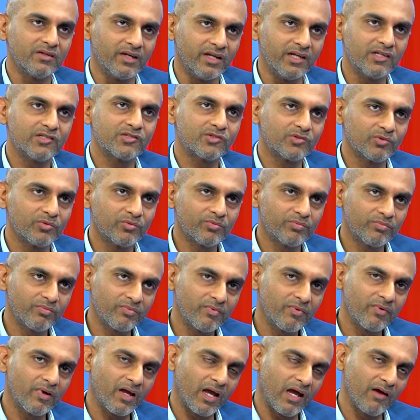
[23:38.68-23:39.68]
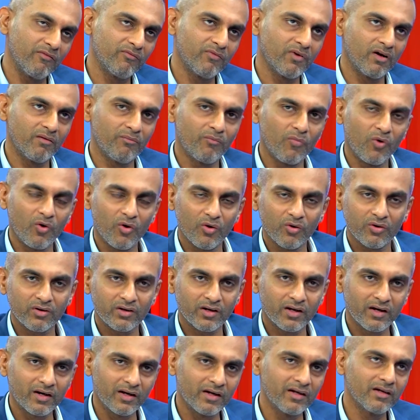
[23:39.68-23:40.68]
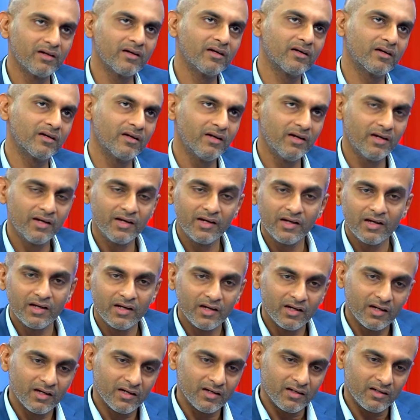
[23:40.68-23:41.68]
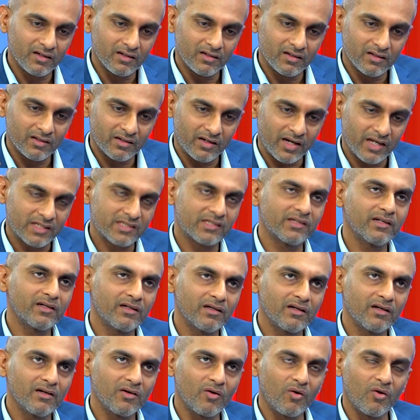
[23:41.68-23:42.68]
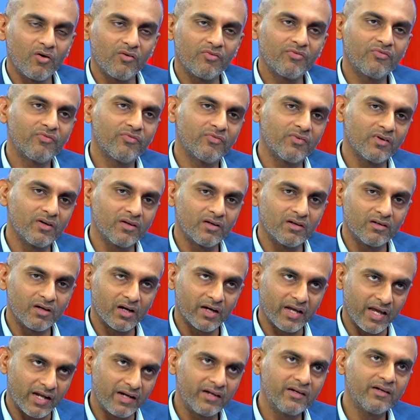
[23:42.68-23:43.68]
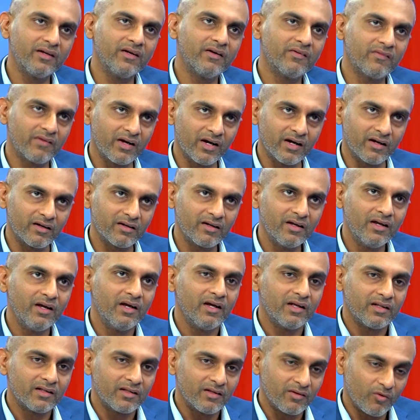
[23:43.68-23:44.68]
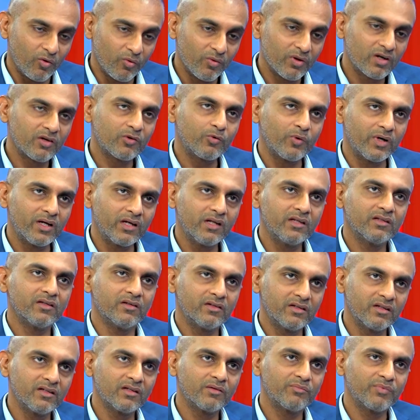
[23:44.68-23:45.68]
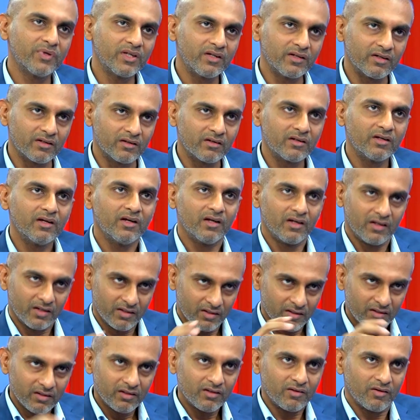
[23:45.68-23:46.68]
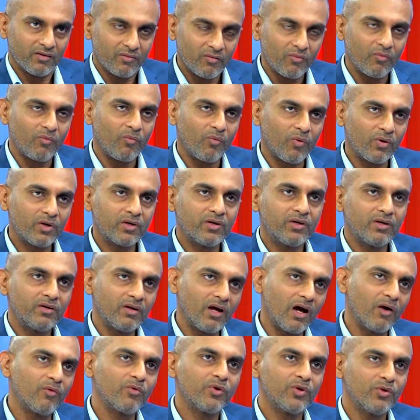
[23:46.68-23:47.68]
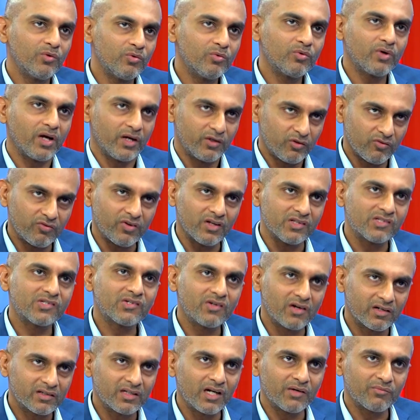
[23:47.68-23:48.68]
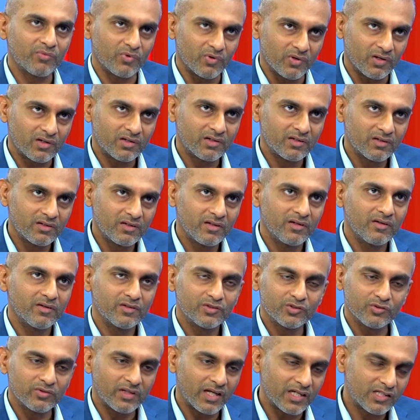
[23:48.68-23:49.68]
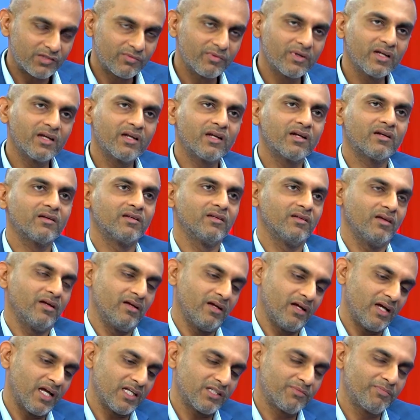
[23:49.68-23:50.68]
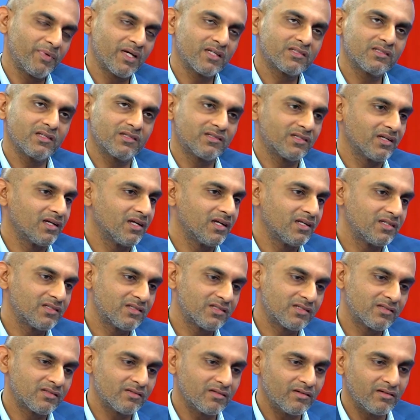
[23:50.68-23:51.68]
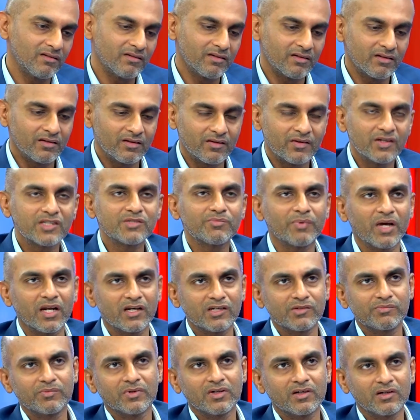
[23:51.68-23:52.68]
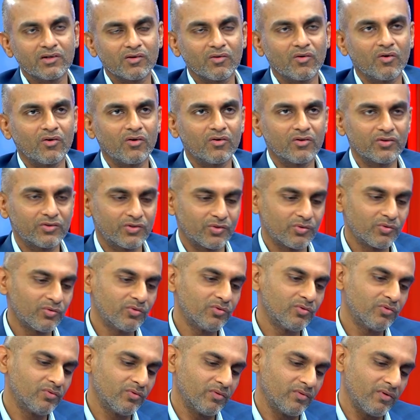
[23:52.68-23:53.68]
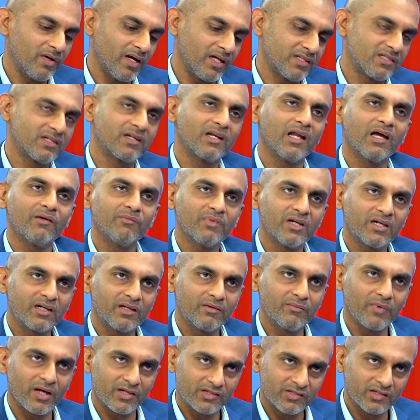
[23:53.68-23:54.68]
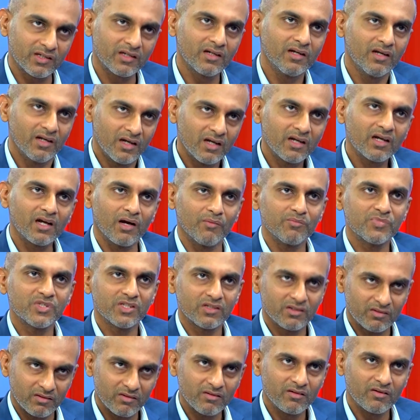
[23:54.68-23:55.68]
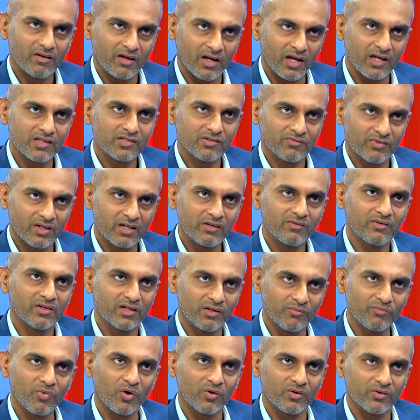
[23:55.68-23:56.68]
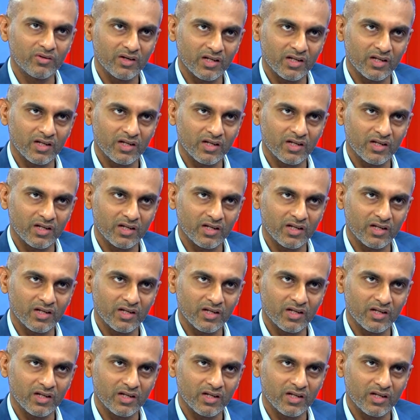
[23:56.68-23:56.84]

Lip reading: needs to have a more clear rationale of a guaranteed rate over a 20, 30-year period, how do you kind of construct that product? So that's where aspects such as risk management or through asset liability matching comes in as a very, very important